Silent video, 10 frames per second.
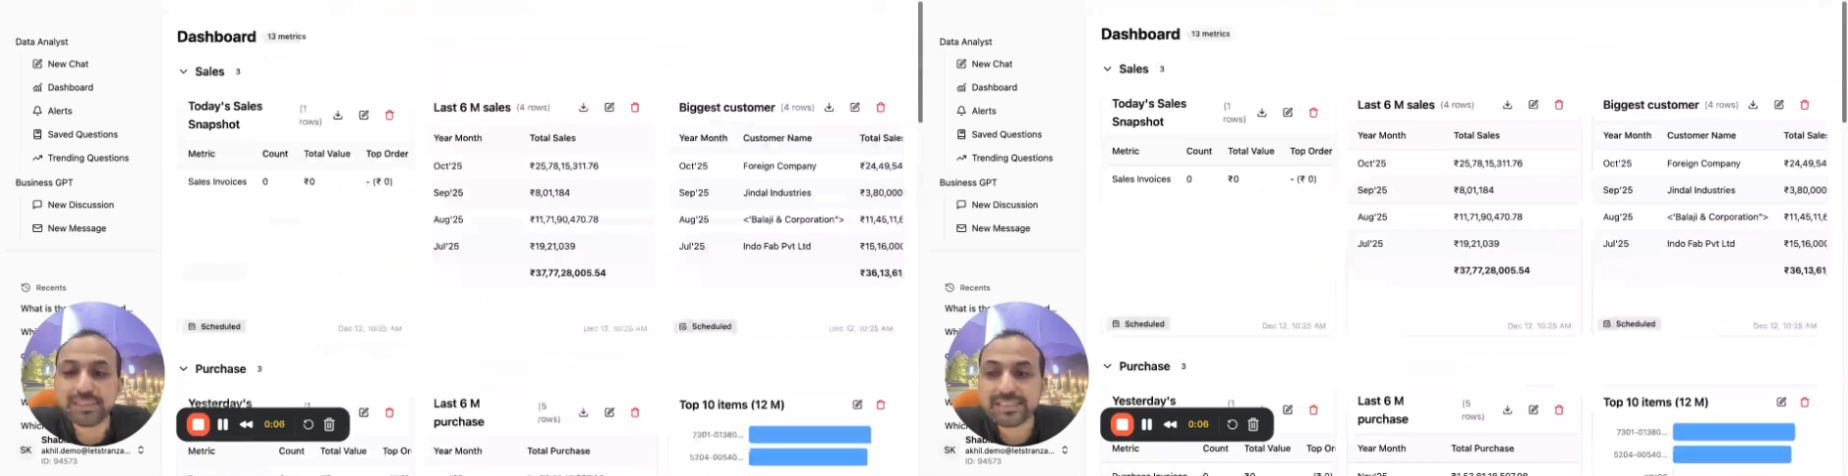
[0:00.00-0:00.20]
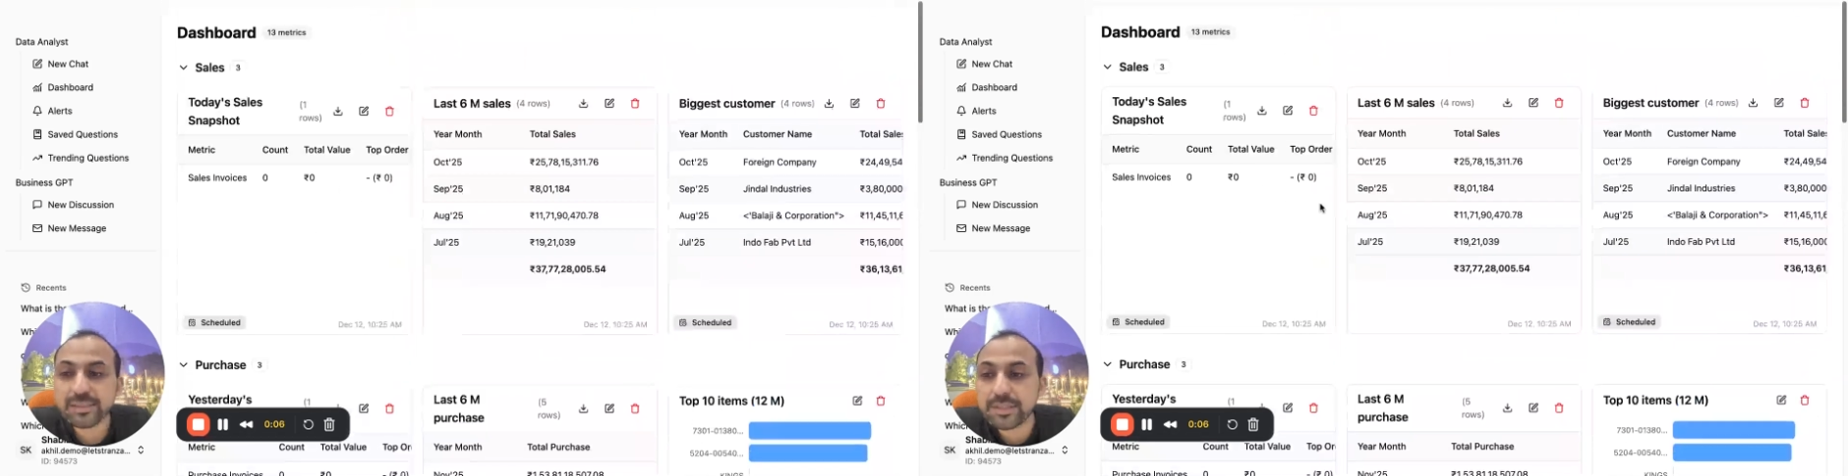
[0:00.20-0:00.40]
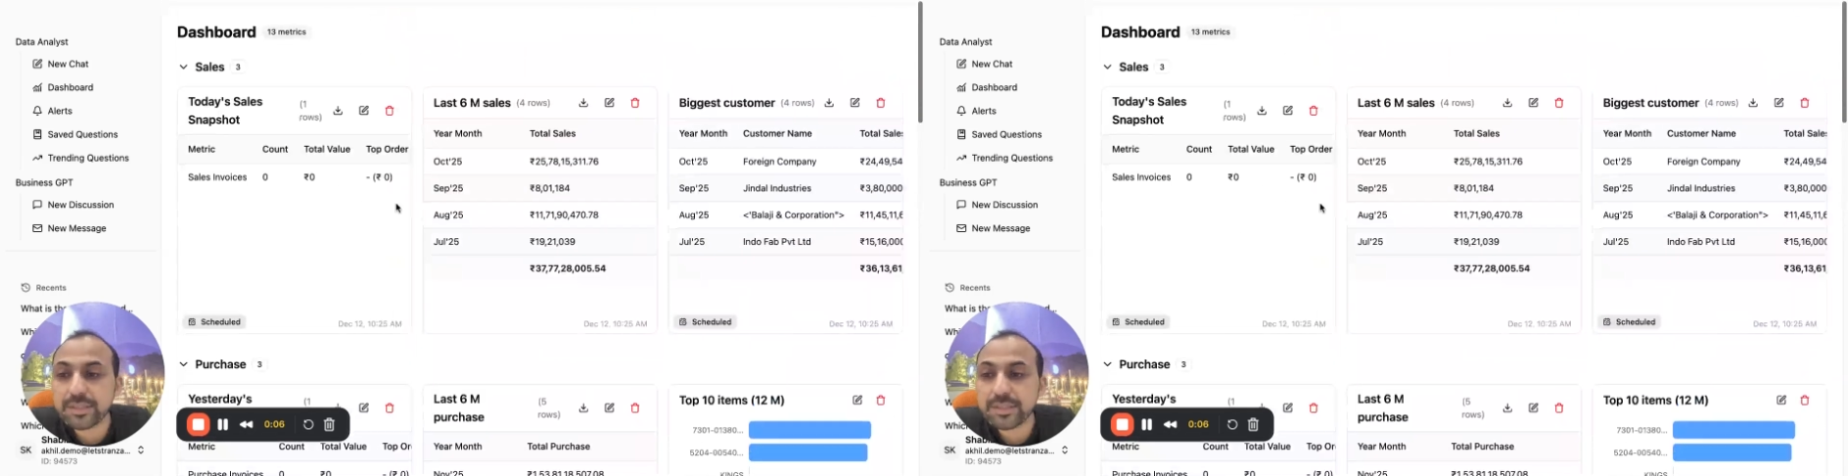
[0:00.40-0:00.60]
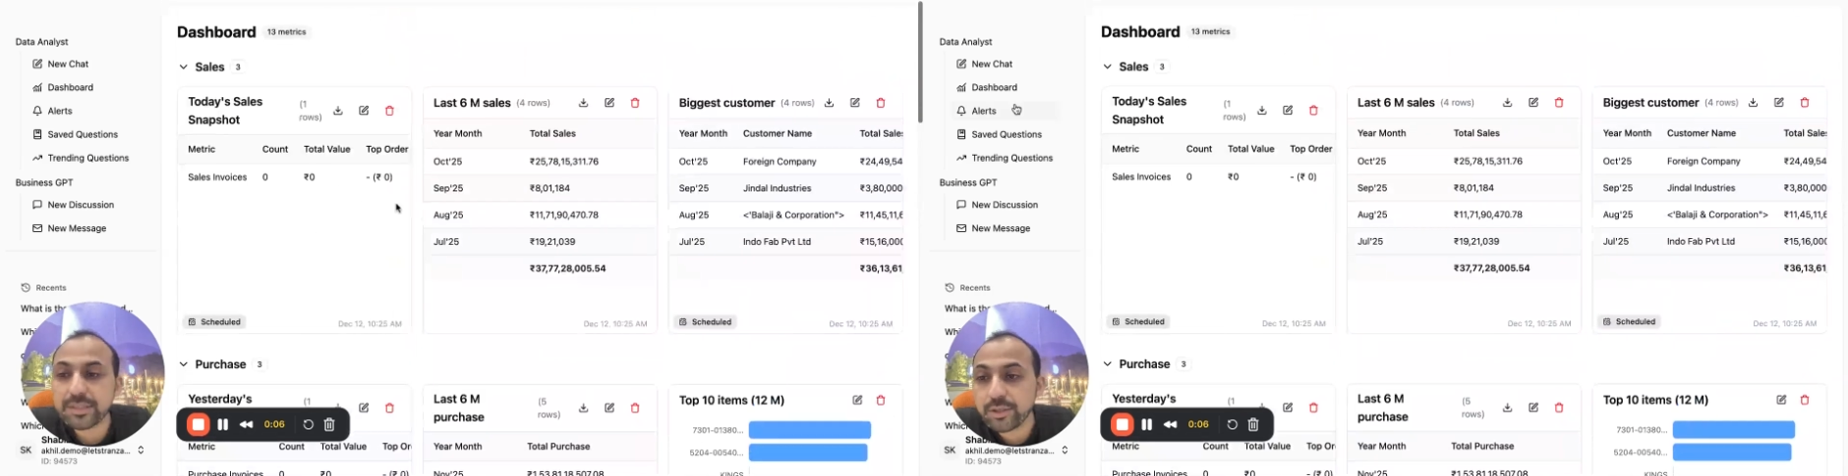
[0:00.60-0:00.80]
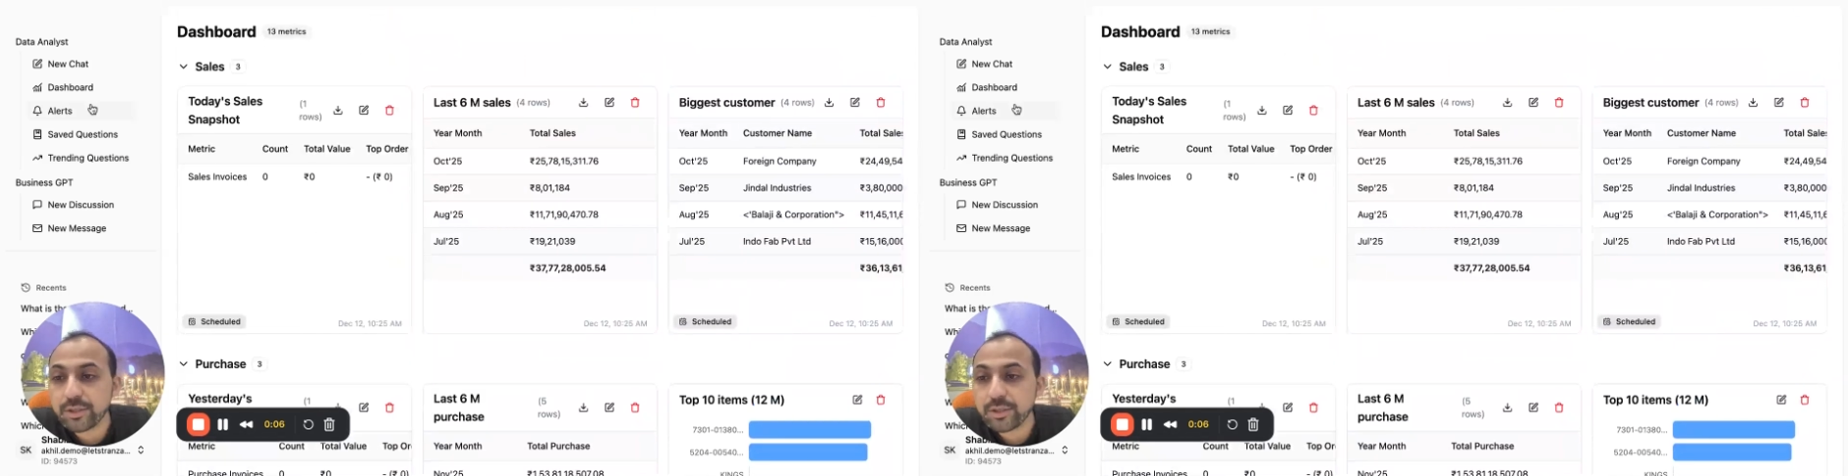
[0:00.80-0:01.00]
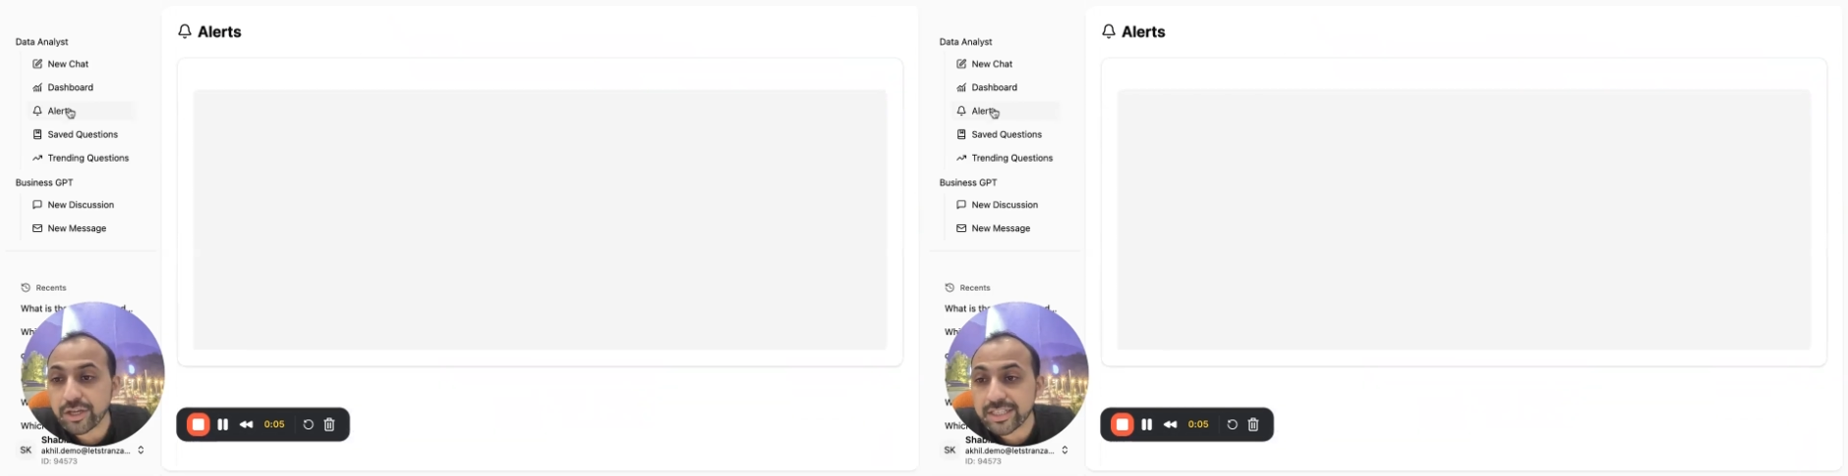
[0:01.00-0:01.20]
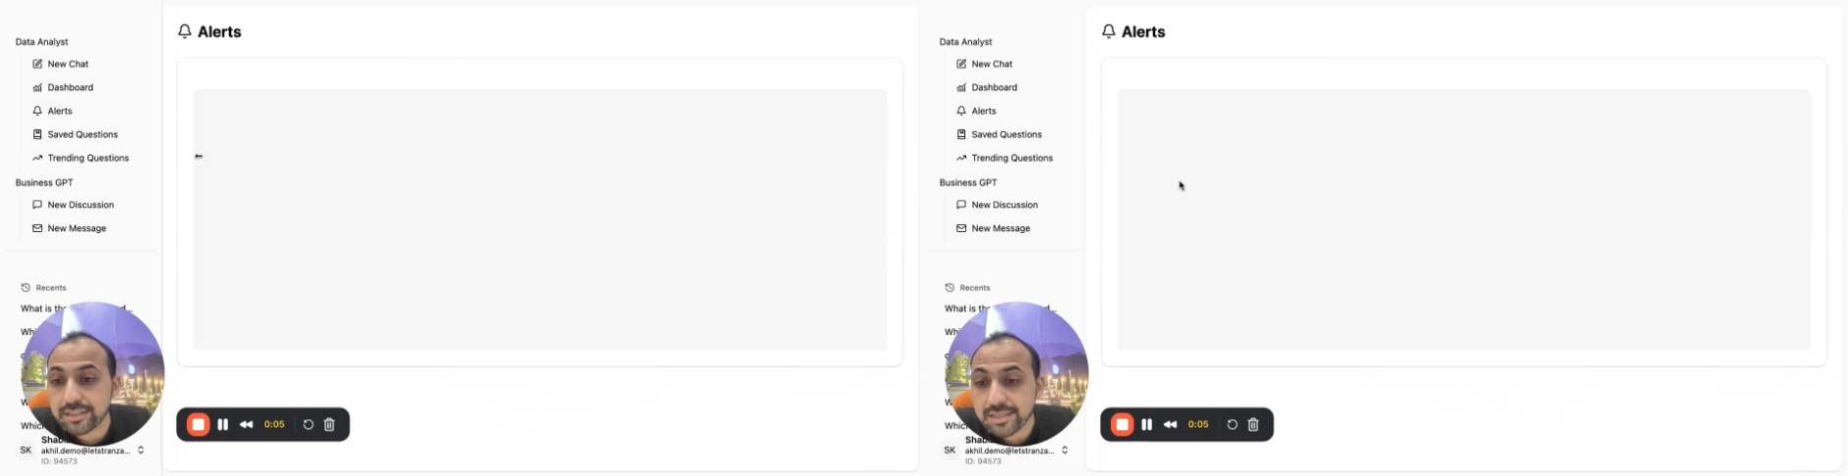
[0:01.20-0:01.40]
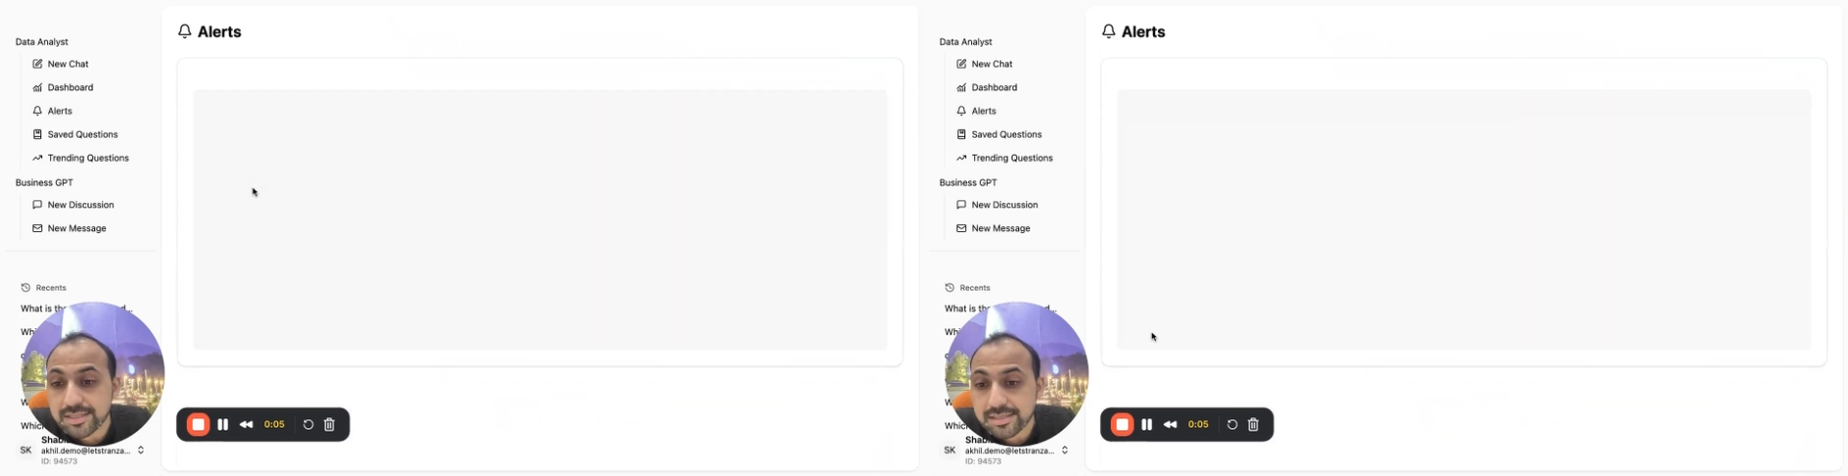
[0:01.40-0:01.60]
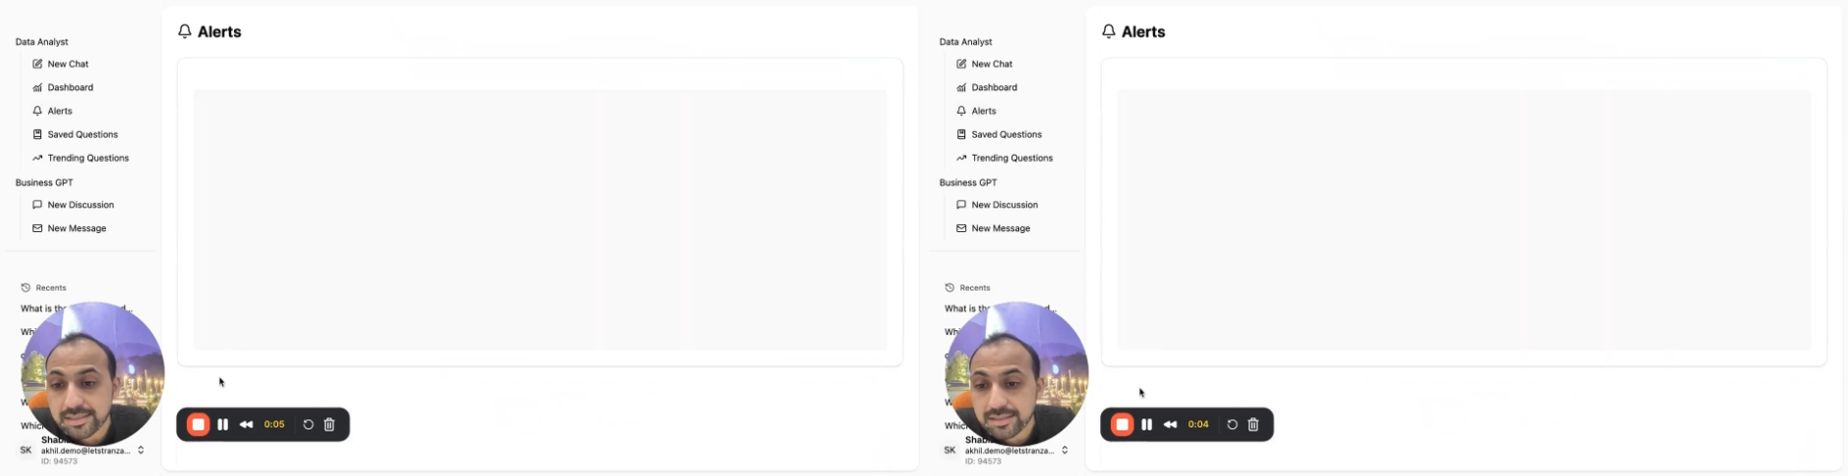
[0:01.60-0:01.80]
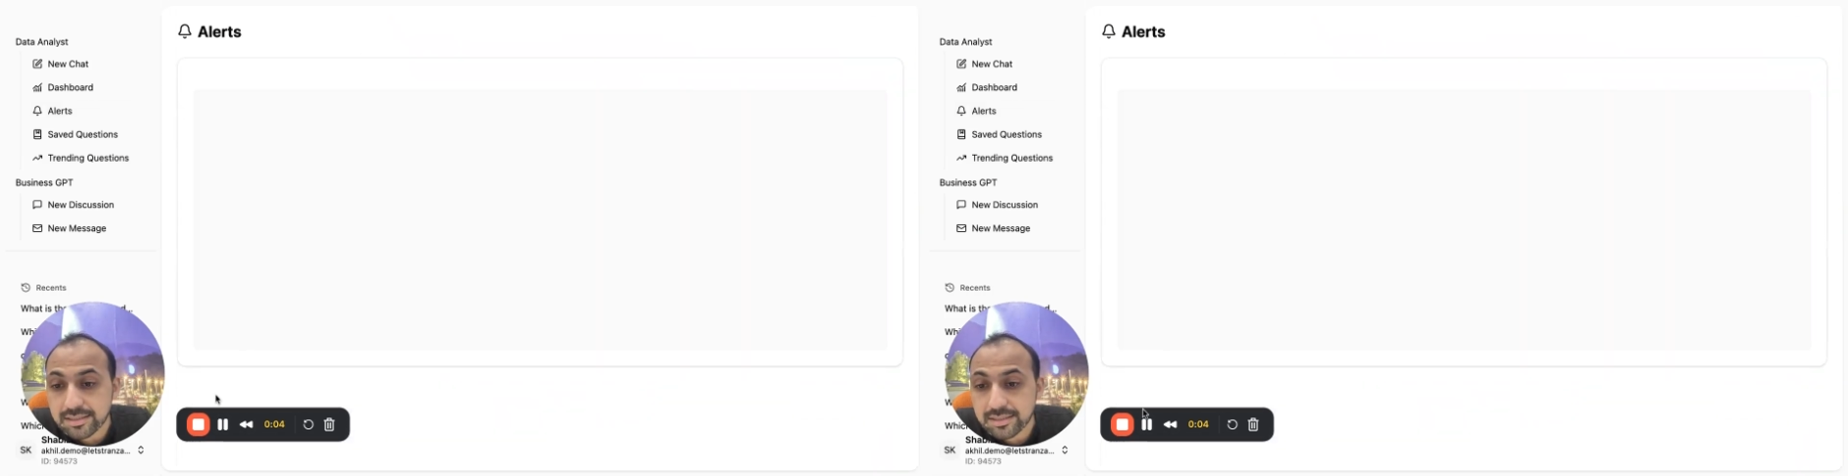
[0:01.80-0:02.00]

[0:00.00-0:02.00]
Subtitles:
Similarly, you click on alerts